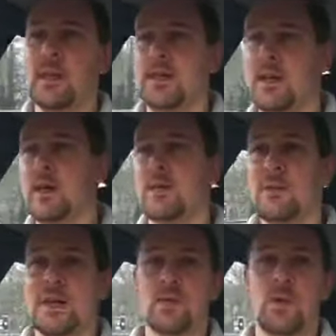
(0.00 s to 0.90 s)
So
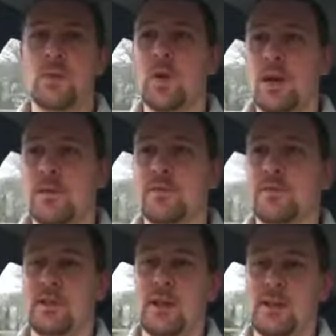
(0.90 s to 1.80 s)
that's one way of
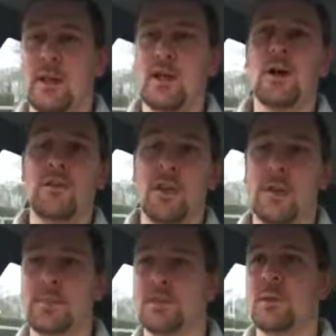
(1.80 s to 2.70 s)
using
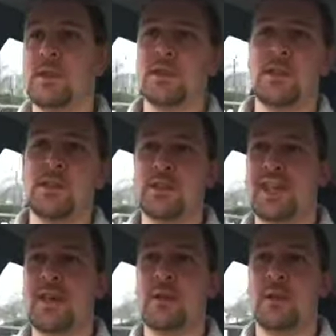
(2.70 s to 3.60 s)
offline persuasion that you just
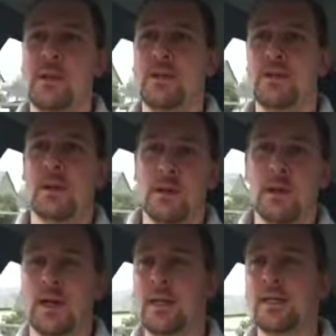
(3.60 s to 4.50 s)
cannot use
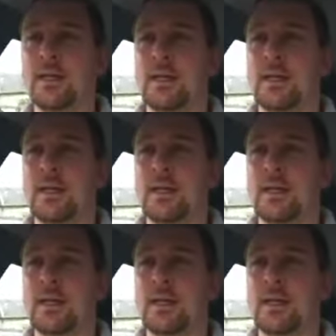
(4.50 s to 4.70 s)
online.